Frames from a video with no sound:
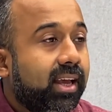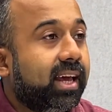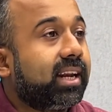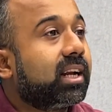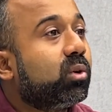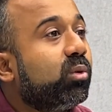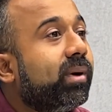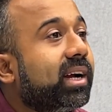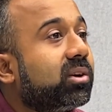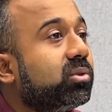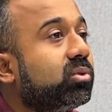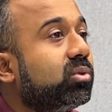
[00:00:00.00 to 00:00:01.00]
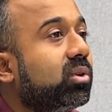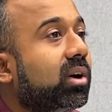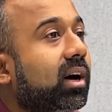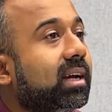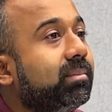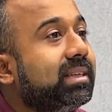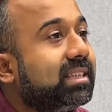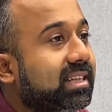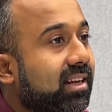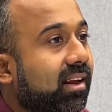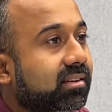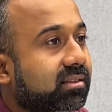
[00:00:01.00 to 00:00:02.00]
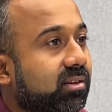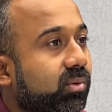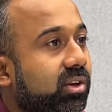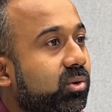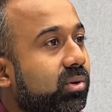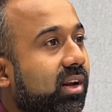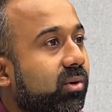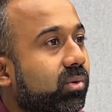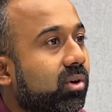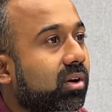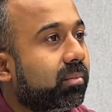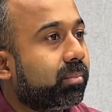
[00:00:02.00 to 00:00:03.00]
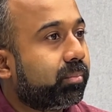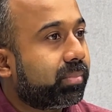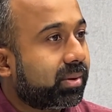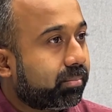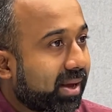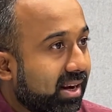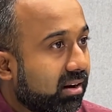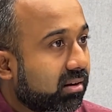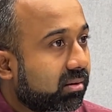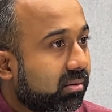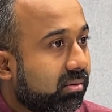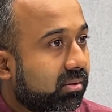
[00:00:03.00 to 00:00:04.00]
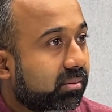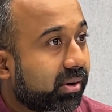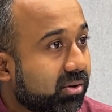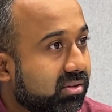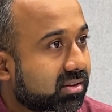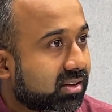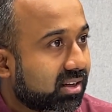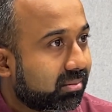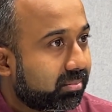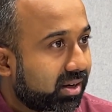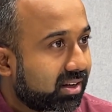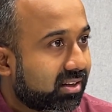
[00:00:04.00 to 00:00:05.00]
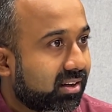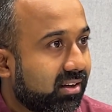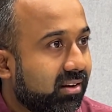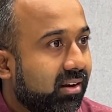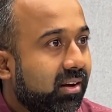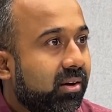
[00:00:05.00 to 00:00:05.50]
And I go back to IBC last year where you and I were on a panel about sustainability,